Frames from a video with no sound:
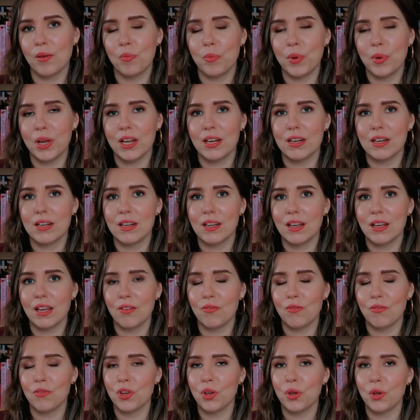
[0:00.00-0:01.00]
but
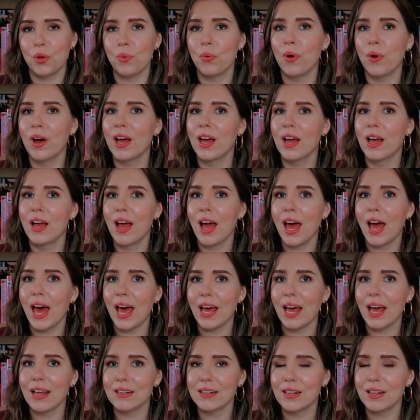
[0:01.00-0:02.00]
if you
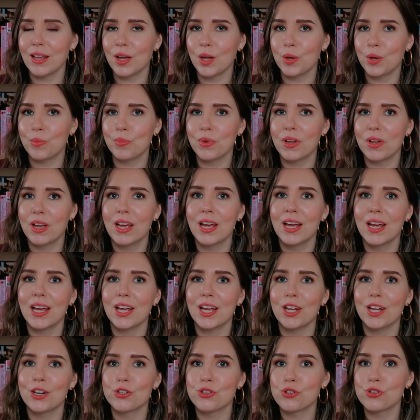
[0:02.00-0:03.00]
end up
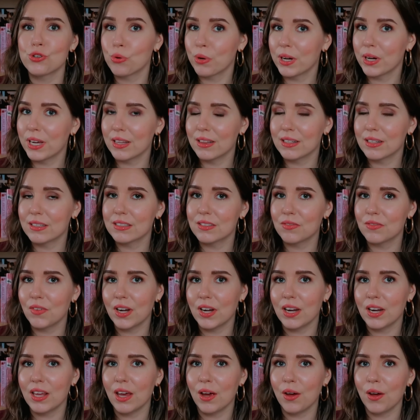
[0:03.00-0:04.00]
enjoying this
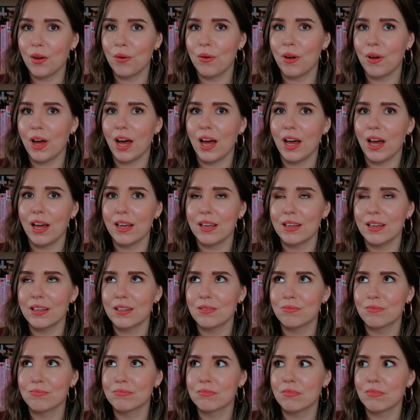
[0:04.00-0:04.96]
video, I,